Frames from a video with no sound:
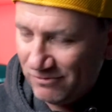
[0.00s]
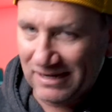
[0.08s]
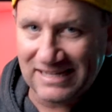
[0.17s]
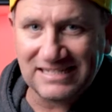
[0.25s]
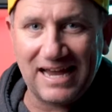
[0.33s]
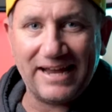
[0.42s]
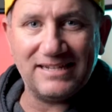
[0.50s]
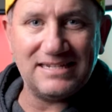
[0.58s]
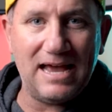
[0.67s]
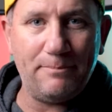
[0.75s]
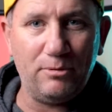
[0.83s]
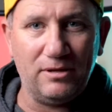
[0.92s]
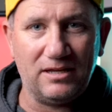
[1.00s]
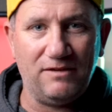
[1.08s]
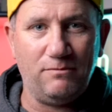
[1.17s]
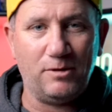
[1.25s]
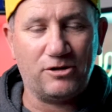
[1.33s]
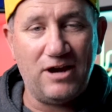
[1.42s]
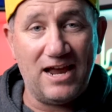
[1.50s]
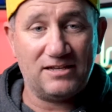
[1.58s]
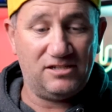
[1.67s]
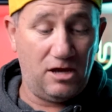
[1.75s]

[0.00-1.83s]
really take it to Apple and give them a crack.